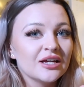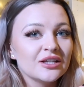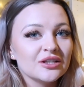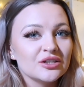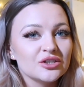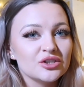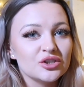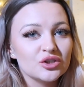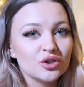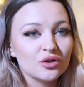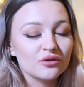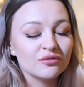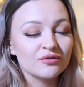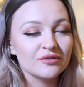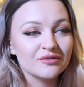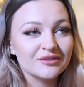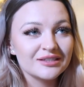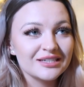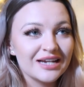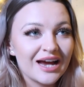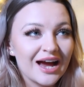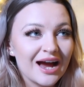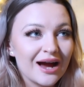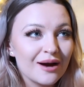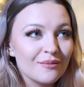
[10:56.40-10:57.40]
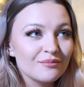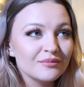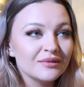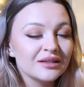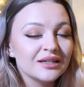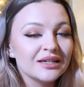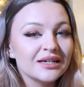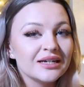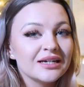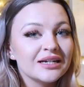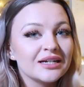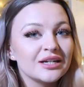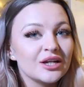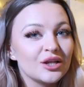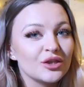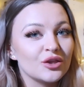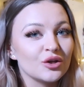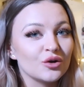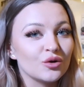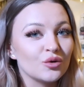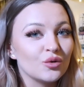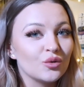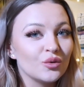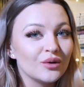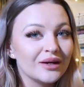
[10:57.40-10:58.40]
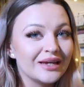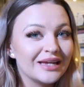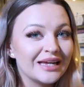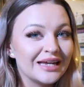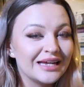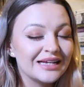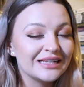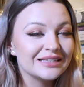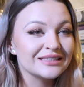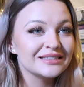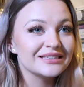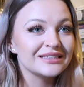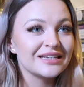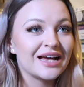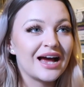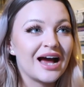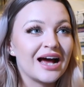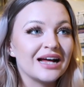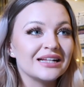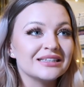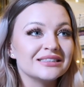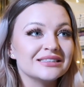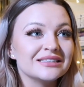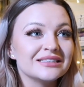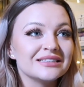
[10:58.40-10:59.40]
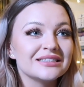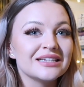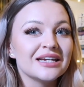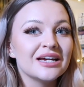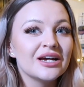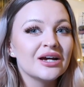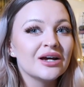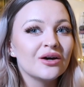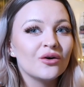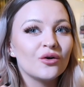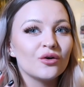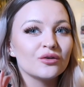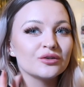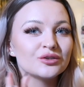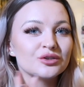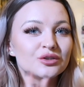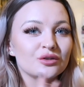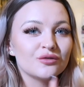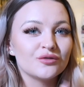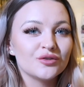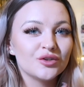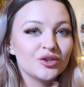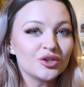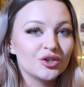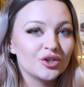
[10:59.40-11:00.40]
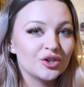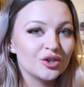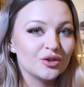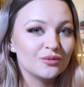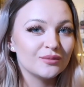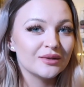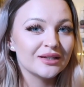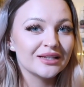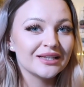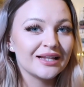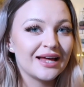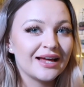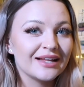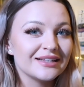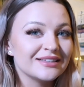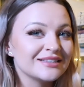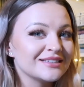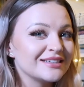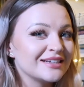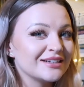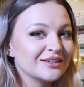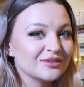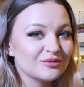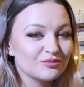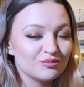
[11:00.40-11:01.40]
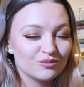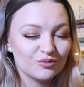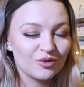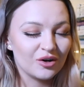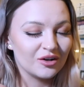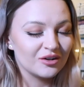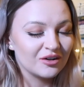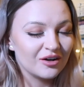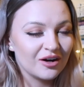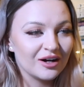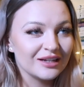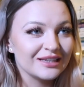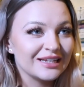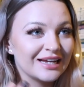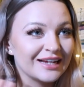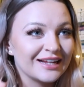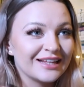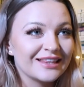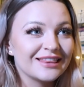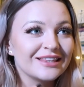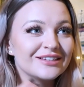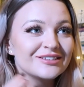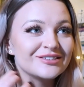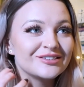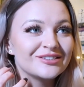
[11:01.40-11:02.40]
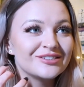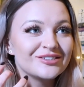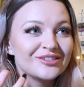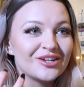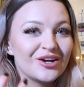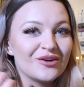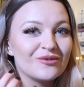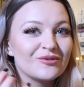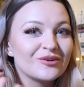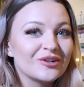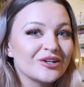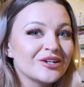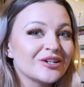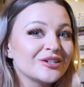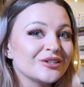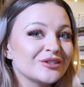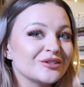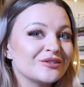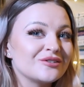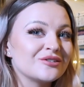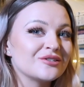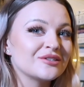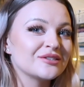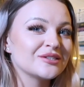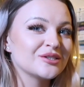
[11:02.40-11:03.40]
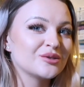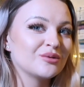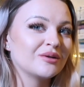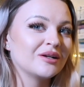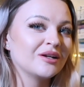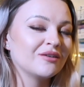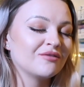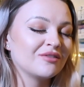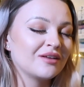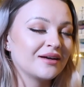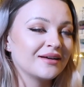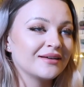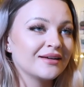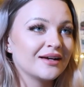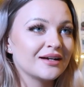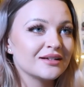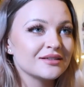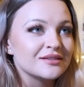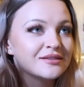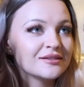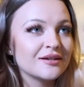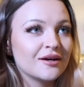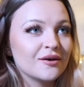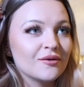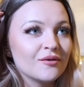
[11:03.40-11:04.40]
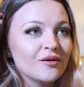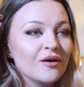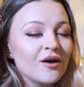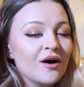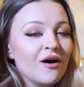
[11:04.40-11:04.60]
the stuff with Tamlin, the Queens and all the stuff in human land and whatnot like there's no conclusion to any of that yet so